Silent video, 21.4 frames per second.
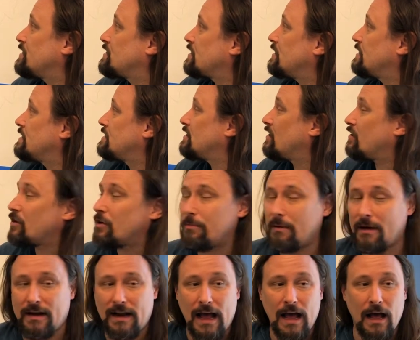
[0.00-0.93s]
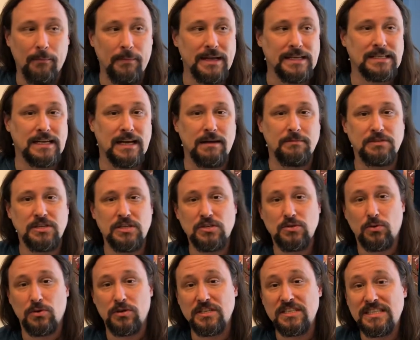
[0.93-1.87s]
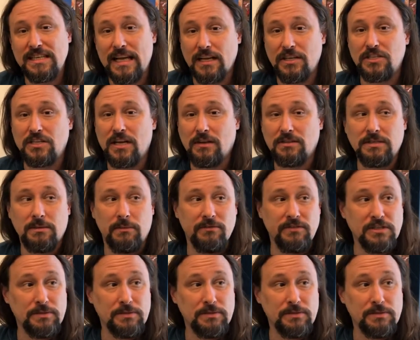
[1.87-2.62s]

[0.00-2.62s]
going to tell you about how many times he sort of sketched out some of his